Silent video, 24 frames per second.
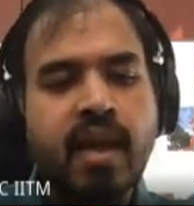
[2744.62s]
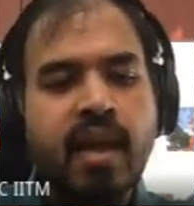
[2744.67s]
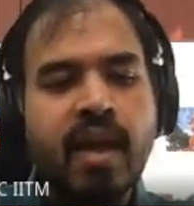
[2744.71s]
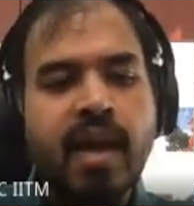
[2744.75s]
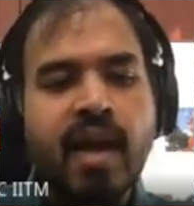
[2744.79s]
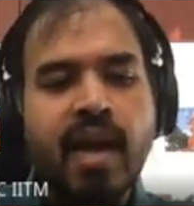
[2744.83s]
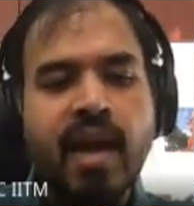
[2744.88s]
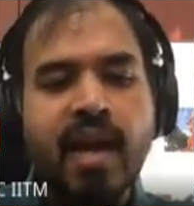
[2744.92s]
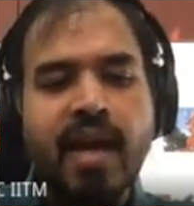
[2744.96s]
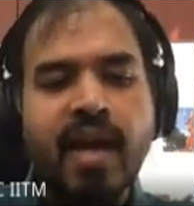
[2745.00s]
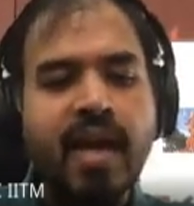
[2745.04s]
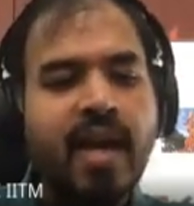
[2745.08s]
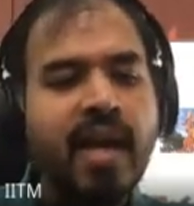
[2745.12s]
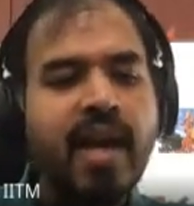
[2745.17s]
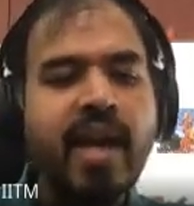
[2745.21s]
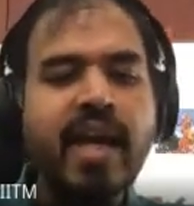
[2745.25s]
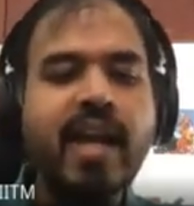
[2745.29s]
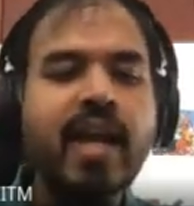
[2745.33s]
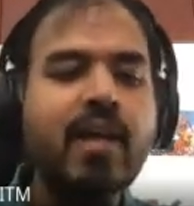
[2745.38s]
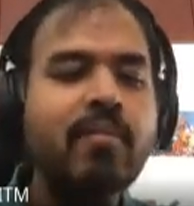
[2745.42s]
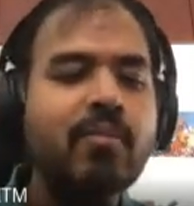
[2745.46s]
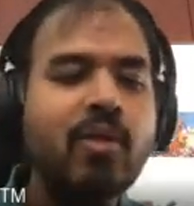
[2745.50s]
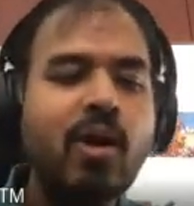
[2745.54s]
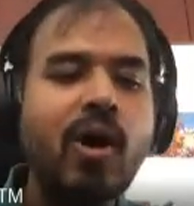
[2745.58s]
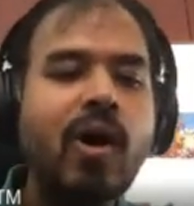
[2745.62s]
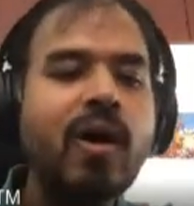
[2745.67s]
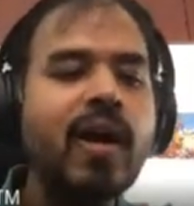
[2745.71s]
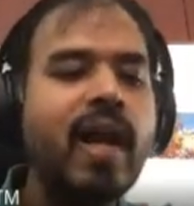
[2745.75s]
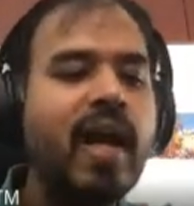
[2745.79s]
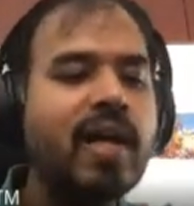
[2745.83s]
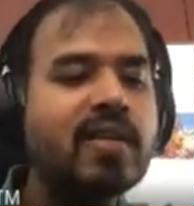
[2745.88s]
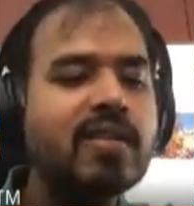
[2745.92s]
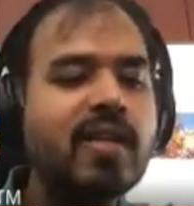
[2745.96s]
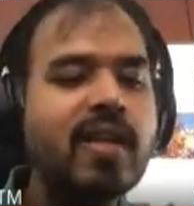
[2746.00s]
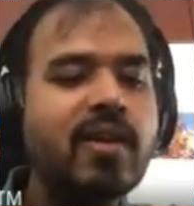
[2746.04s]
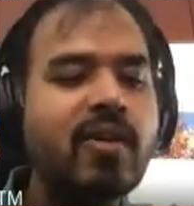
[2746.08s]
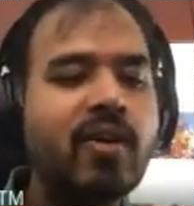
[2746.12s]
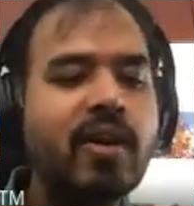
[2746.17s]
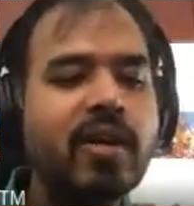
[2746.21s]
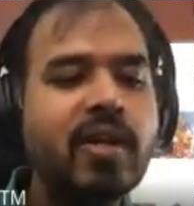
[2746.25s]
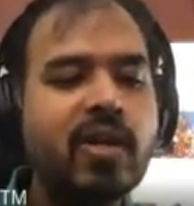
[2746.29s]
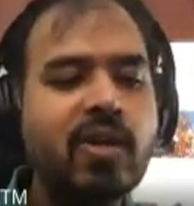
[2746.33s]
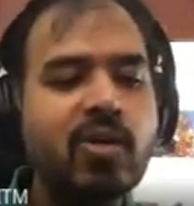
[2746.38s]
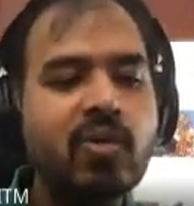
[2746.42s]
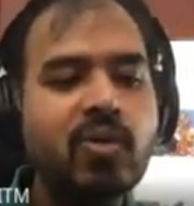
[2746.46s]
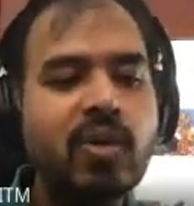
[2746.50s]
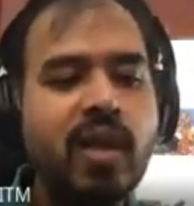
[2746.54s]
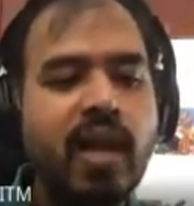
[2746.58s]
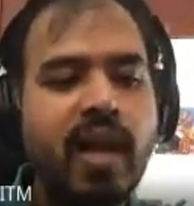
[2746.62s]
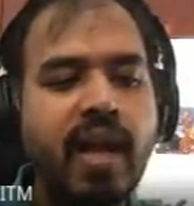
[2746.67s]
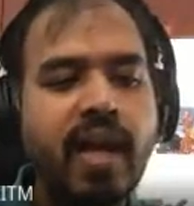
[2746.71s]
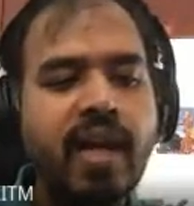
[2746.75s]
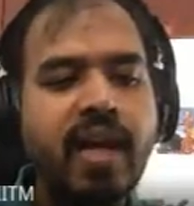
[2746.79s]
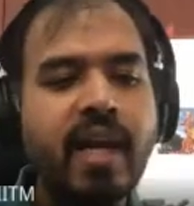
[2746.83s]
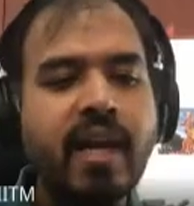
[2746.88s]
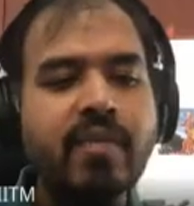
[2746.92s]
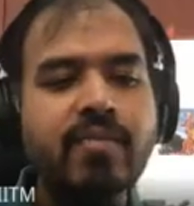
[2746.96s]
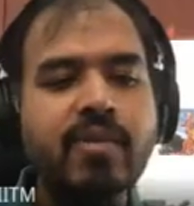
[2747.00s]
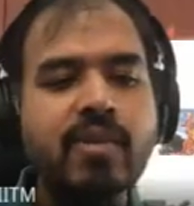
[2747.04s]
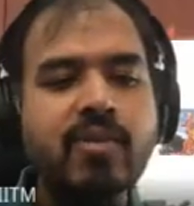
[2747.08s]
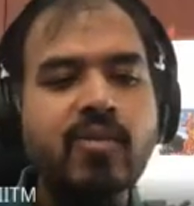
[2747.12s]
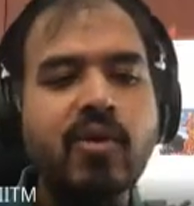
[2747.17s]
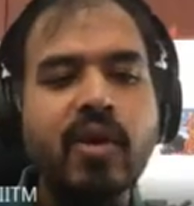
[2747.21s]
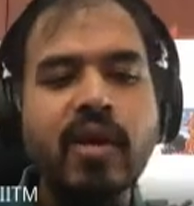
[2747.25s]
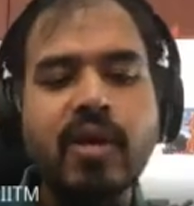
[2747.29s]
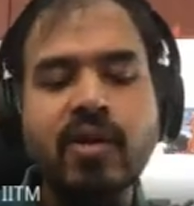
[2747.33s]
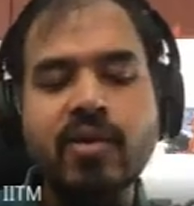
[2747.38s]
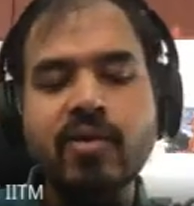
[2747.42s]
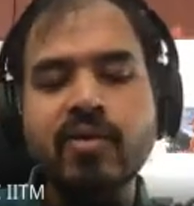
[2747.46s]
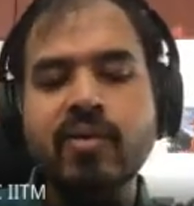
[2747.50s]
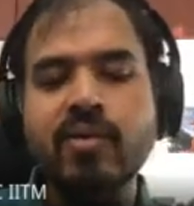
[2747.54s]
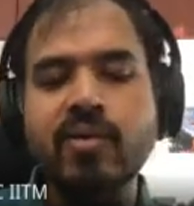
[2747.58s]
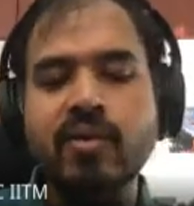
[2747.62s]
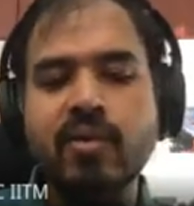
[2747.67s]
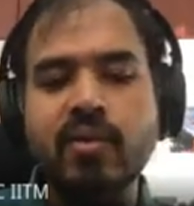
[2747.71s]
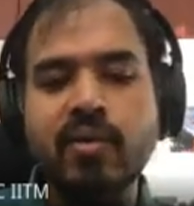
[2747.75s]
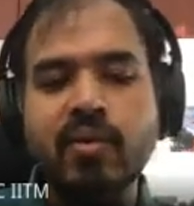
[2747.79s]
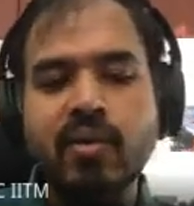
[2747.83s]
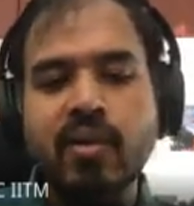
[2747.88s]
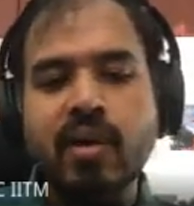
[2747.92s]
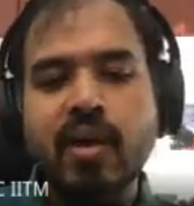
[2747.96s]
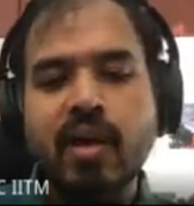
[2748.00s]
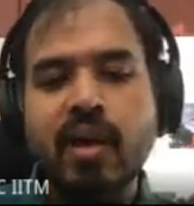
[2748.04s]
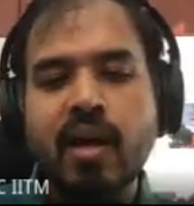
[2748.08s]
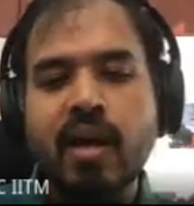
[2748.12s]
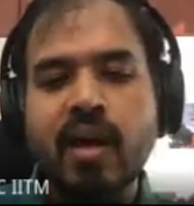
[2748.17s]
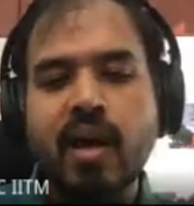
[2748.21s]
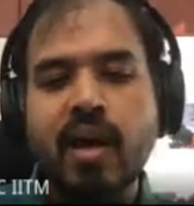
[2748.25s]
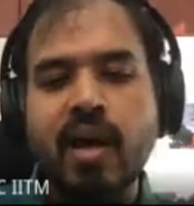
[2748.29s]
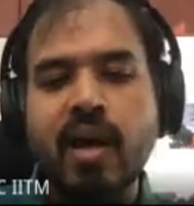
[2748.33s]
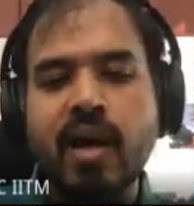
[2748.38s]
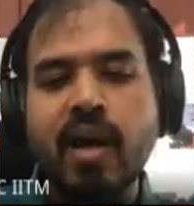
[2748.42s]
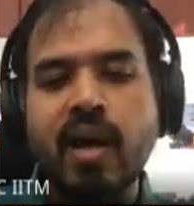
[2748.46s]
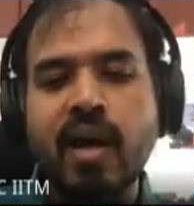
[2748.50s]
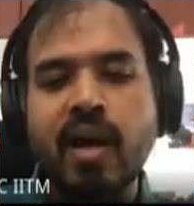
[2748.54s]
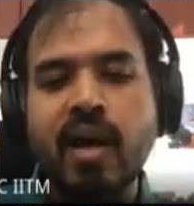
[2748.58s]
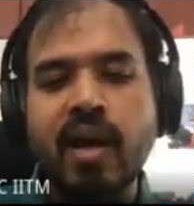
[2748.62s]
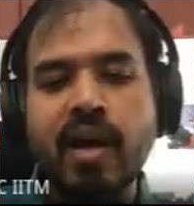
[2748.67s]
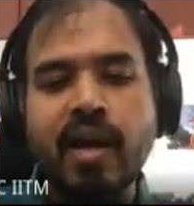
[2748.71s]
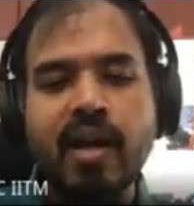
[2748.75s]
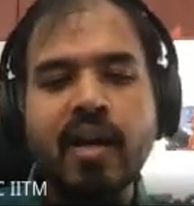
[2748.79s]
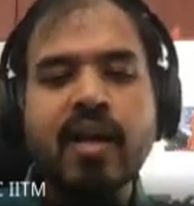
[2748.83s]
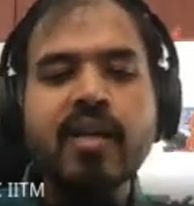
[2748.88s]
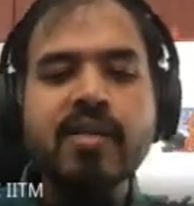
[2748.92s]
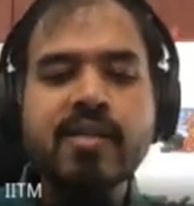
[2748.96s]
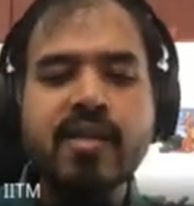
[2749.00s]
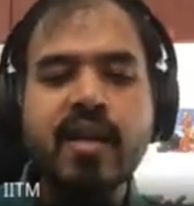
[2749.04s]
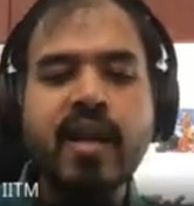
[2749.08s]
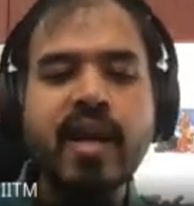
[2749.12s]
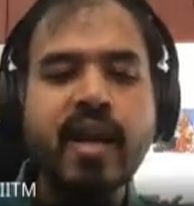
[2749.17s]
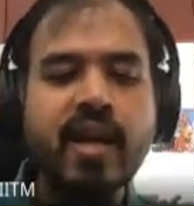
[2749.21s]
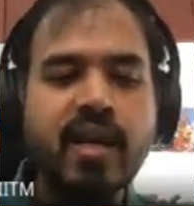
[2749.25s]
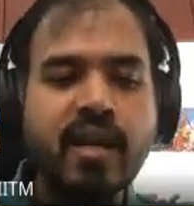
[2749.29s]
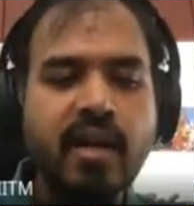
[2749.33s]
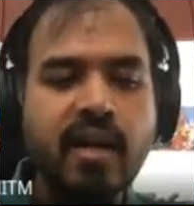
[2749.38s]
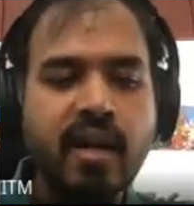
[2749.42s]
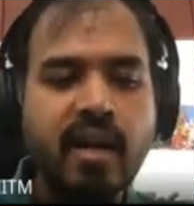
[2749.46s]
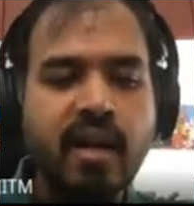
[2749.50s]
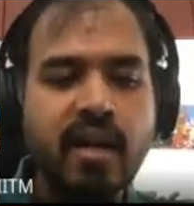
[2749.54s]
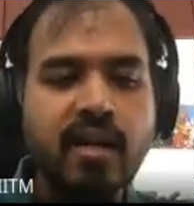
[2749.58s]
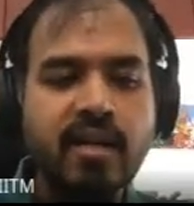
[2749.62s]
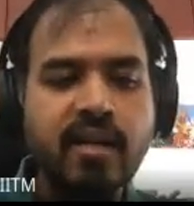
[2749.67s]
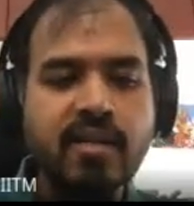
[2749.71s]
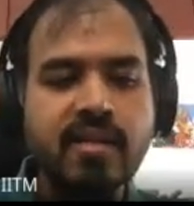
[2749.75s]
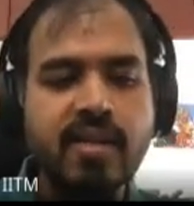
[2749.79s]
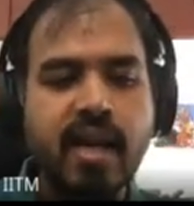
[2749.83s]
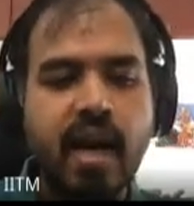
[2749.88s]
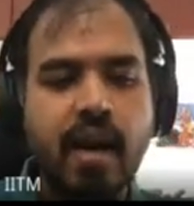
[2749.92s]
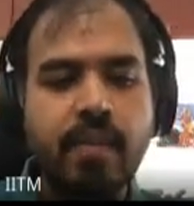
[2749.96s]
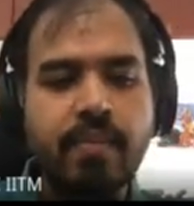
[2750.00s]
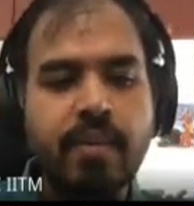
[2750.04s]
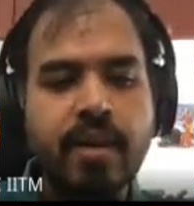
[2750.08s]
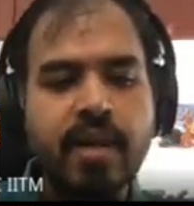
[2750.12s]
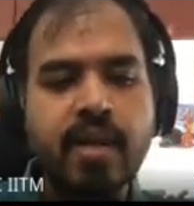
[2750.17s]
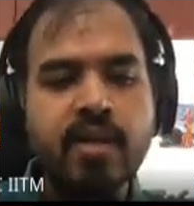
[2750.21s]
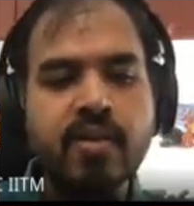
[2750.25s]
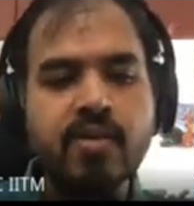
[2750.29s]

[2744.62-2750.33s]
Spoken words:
And again, I'm not actually going to do the write. I'm just going to illustrate this happening.